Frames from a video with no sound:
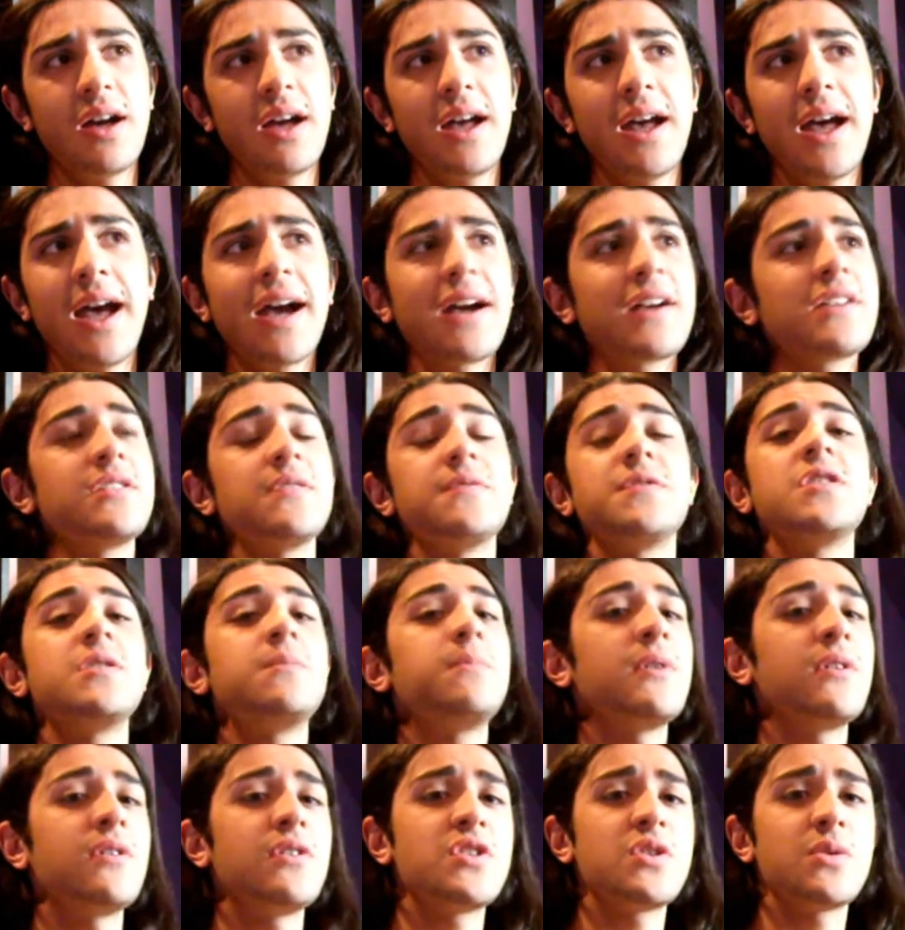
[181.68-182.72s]
acts of
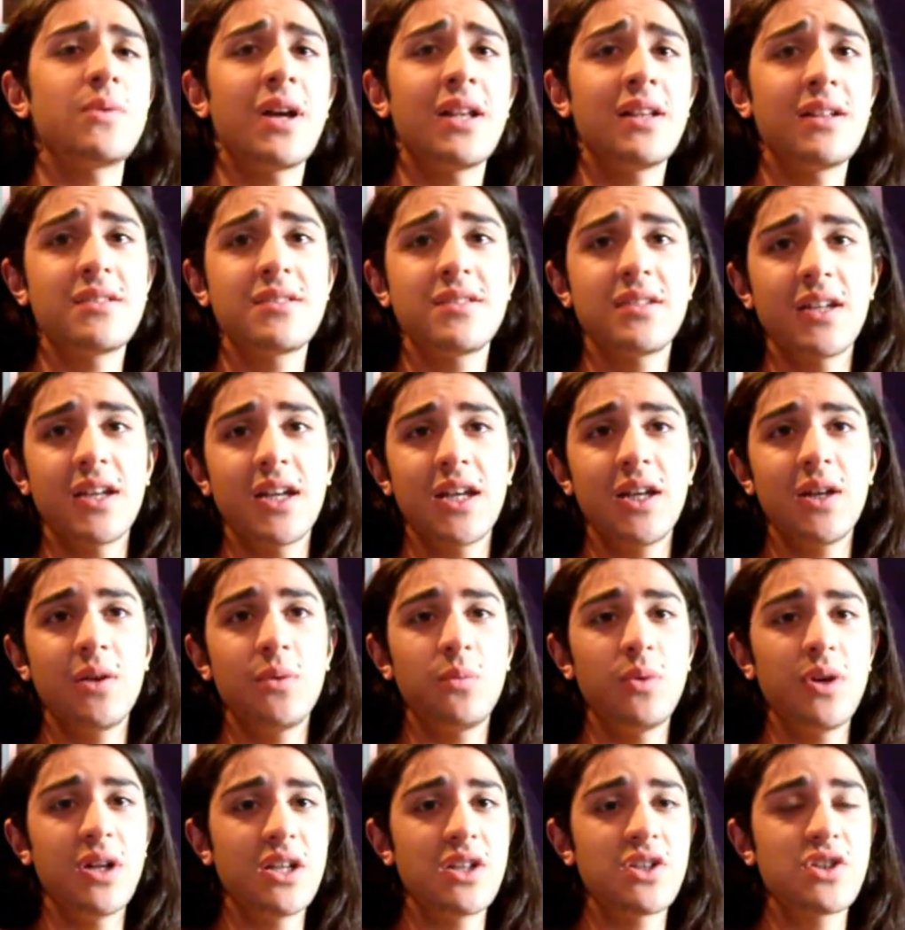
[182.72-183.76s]
spirituality,
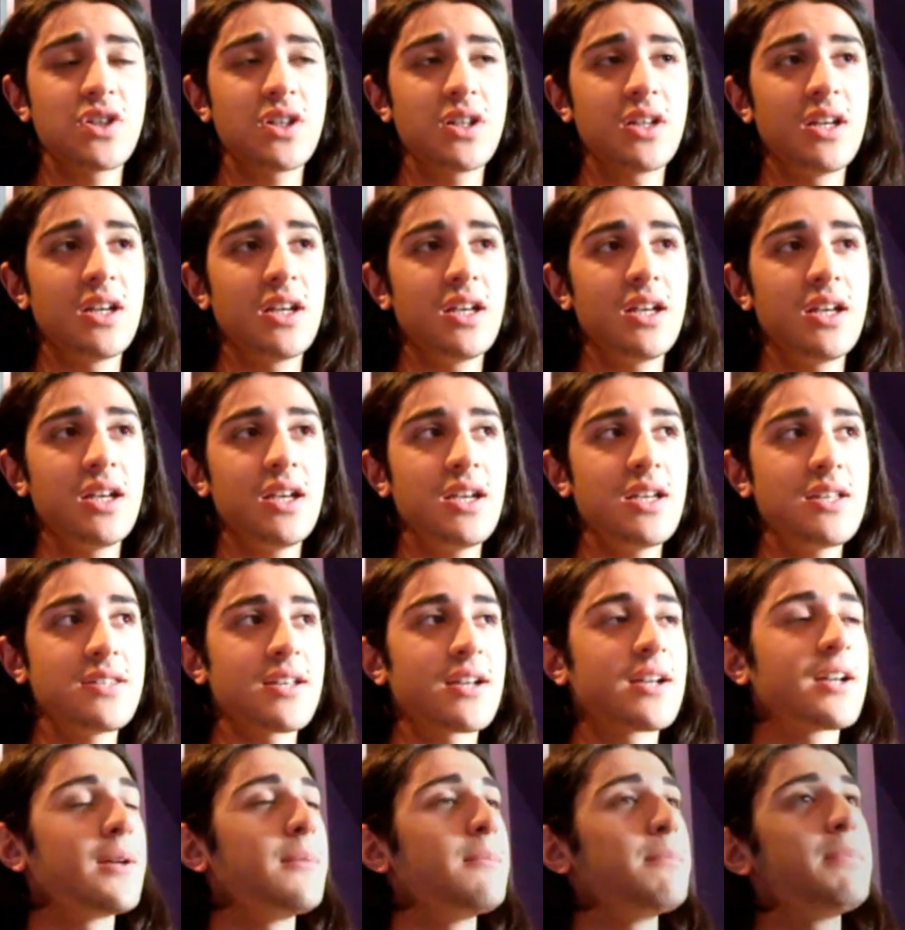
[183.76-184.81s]
which is a
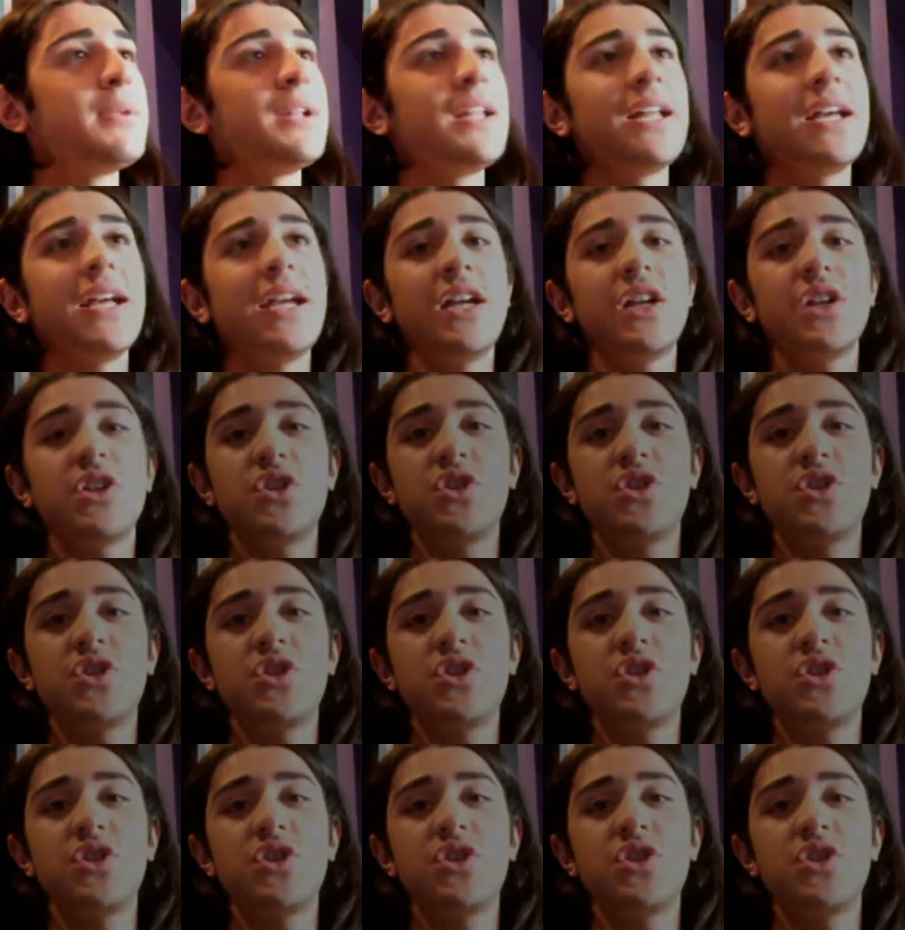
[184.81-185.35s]
complete